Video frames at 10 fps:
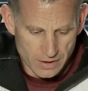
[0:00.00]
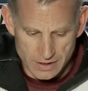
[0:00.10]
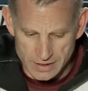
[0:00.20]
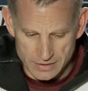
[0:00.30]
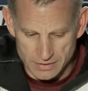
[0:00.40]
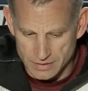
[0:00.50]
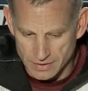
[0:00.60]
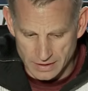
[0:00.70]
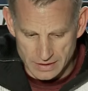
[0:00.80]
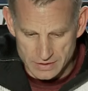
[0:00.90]
he I
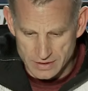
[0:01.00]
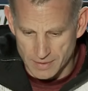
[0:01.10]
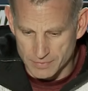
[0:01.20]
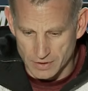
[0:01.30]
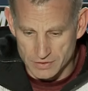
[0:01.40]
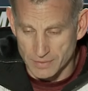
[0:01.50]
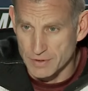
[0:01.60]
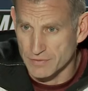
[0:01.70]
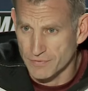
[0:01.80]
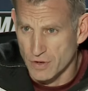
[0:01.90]
think he stepped on
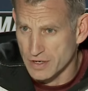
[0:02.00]
somebody's foot.